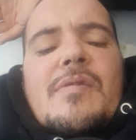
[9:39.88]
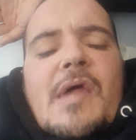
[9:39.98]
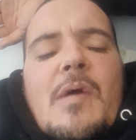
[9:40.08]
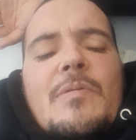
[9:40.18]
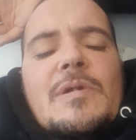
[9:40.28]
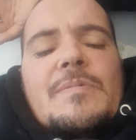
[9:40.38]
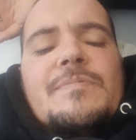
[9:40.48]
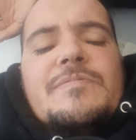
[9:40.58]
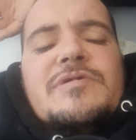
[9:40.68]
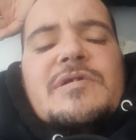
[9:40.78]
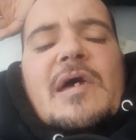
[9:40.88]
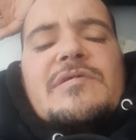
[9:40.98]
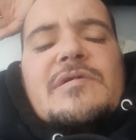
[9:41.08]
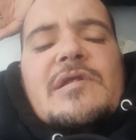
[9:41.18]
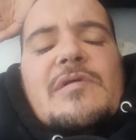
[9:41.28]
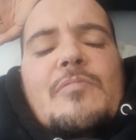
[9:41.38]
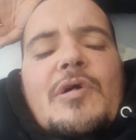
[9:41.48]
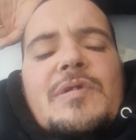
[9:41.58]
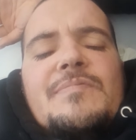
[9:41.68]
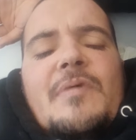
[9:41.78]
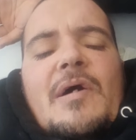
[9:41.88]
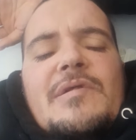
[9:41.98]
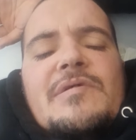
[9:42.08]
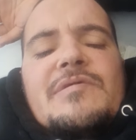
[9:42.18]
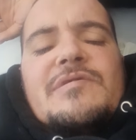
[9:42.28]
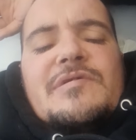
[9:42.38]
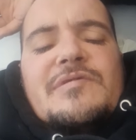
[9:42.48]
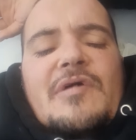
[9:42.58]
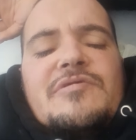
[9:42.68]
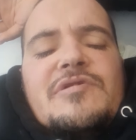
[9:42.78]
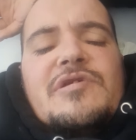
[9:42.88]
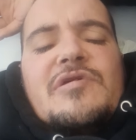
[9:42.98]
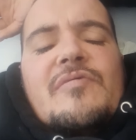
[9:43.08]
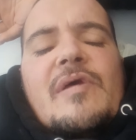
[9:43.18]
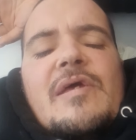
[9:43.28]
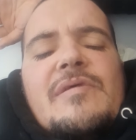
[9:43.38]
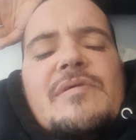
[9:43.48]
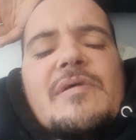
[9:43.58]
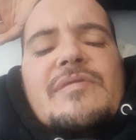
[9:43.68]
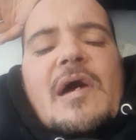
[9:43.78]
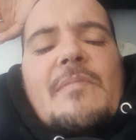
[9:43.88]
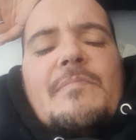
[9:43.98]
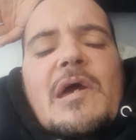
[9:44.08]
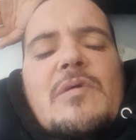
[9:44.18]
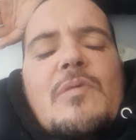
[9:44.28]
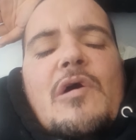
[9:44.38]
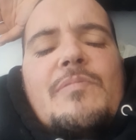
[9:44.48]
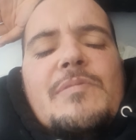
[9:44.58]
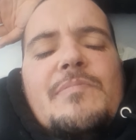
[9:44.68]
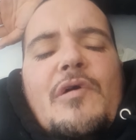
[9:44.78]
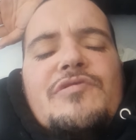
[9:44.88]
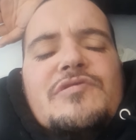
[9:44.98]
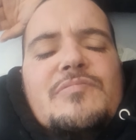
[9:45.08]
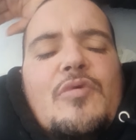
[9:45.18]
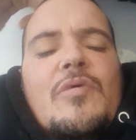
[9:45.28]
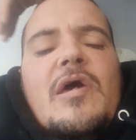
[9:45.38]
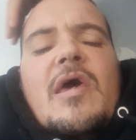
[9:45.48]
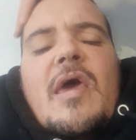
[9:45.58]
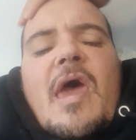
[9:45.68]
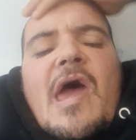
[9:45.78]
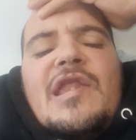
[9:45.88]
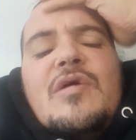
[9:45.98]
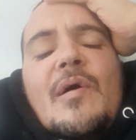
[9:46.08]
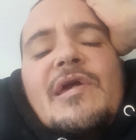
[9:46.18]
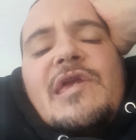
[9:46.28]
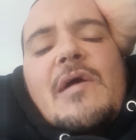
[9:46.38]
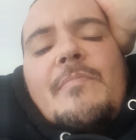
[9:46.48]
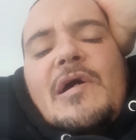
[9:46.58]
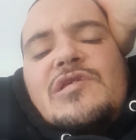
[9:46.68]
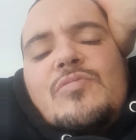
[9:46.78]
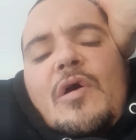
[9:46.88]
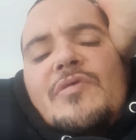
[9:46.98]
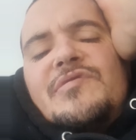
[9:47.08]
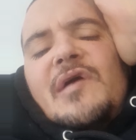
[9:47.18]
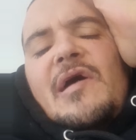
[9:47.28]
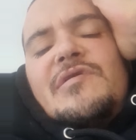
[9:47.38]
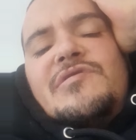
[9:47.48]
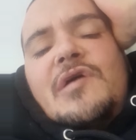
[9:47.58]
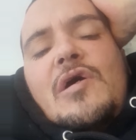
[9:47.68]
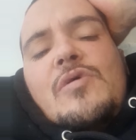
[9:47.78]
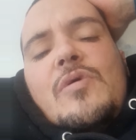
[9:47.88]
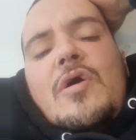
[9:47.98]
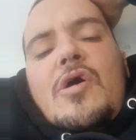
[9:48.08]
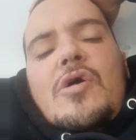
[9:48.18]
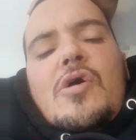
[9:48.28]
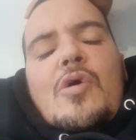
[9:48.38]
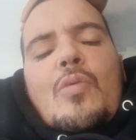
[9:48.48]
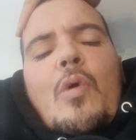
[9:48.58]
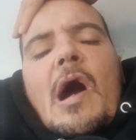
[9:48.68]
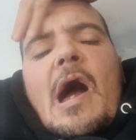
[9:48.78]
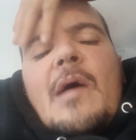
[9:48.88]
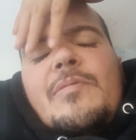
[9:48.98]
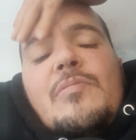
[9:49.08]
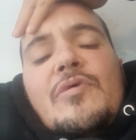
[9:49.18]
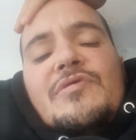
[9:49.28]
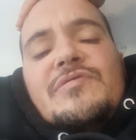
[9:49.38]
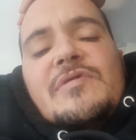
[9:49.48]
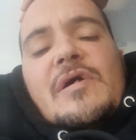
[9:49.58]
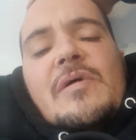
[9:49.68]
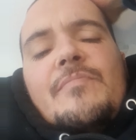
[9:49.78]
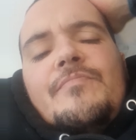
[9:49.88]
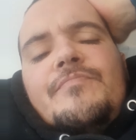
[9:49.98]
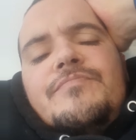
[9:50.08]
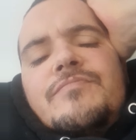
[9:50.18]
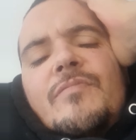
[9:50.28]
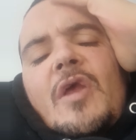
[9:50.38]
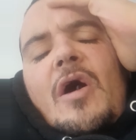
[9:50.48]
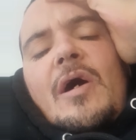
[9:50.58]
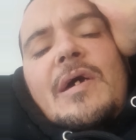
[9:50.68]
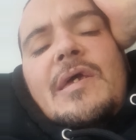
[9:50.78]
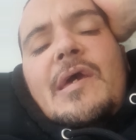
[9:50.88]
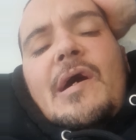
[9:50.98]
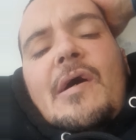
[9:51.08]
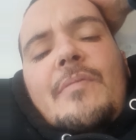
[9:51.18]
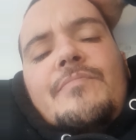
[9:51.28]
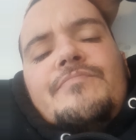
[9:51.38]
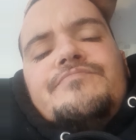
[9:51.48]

they will have genetically modified us to such a degree that that may well be possible. Anyway, getting back to what I was saying, so what happened was that I